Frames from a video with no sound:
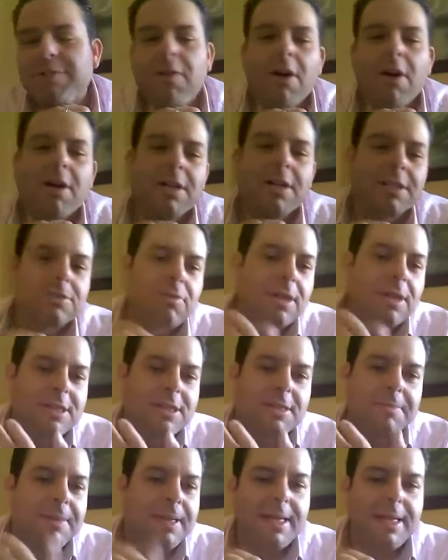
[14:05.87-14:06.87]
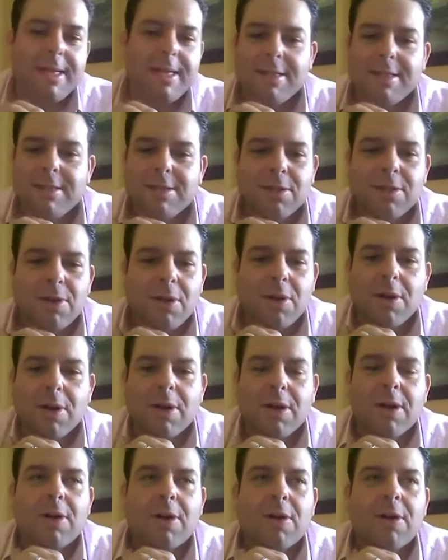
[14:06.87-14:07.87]
far as recipes
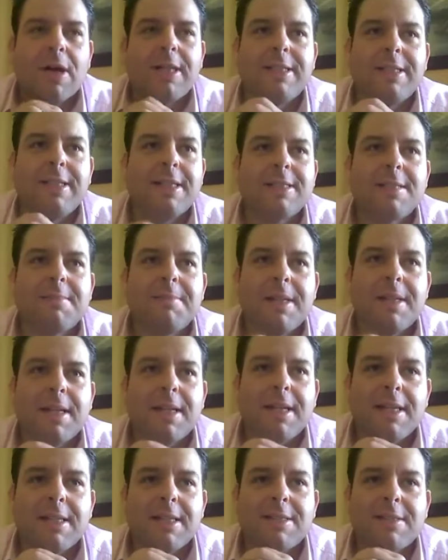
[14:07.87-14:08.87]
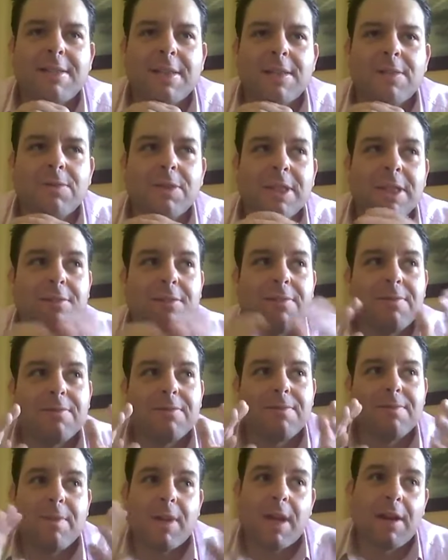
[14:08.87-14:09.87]
or ideas, I mean, it's really
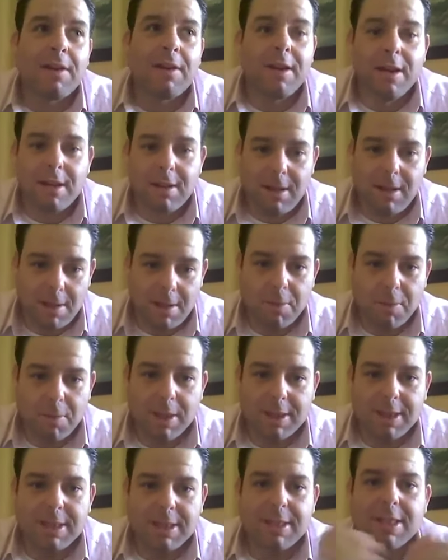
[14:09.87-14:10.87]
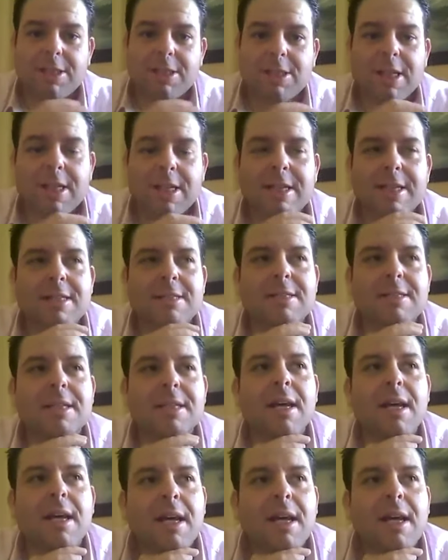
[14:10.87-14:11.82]
varied on what the dish is.